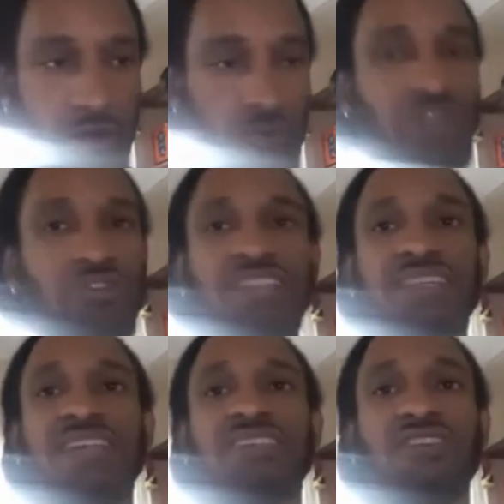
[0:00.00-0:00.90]
We
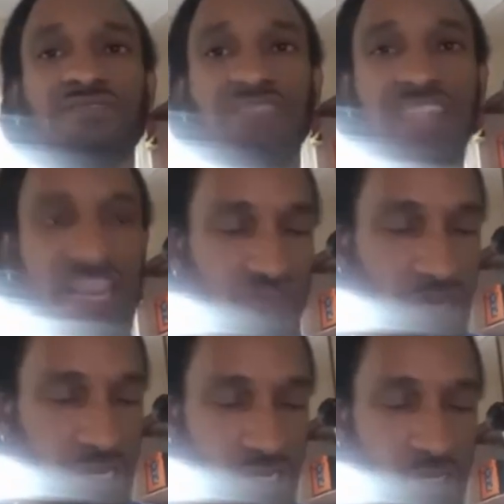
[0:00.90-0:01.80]
created that stuff
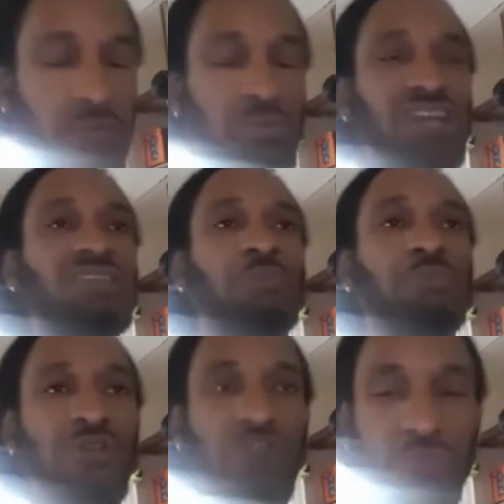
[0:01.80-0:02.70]
naturally because the
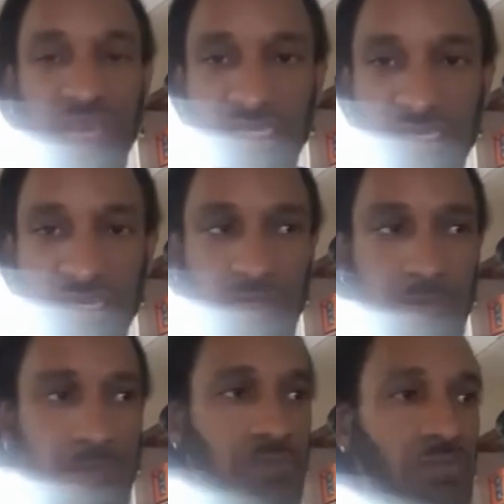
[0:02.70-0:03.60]
pyramids,
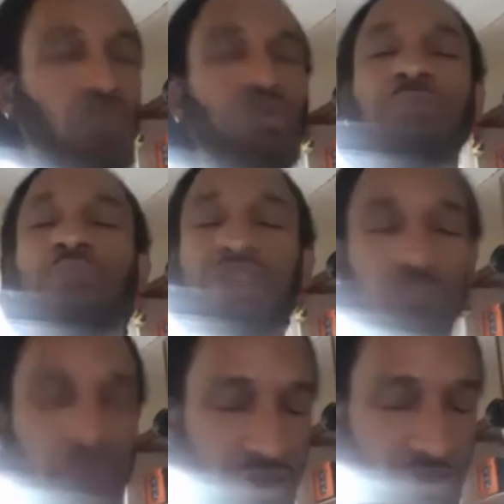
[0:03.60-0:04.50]
we
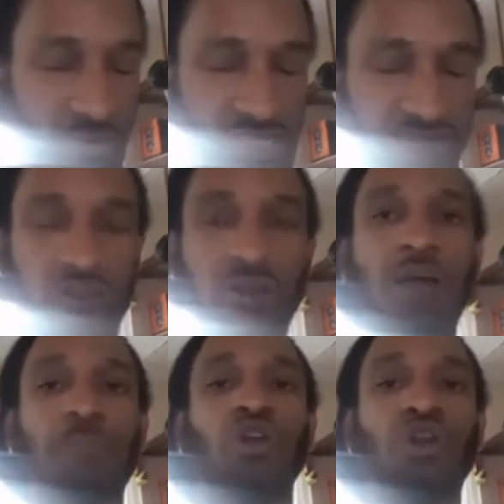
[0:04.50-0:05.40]
built pyramids for
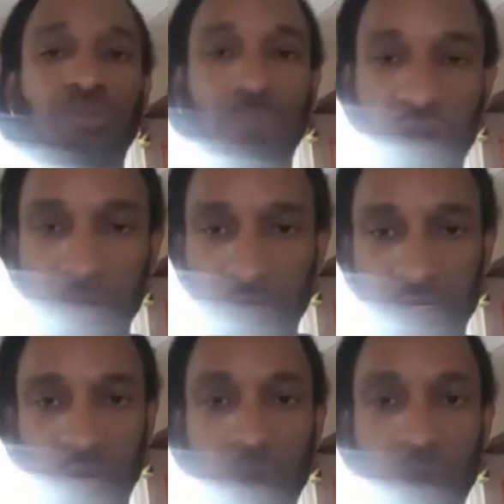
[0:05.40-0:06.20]
a good purpose.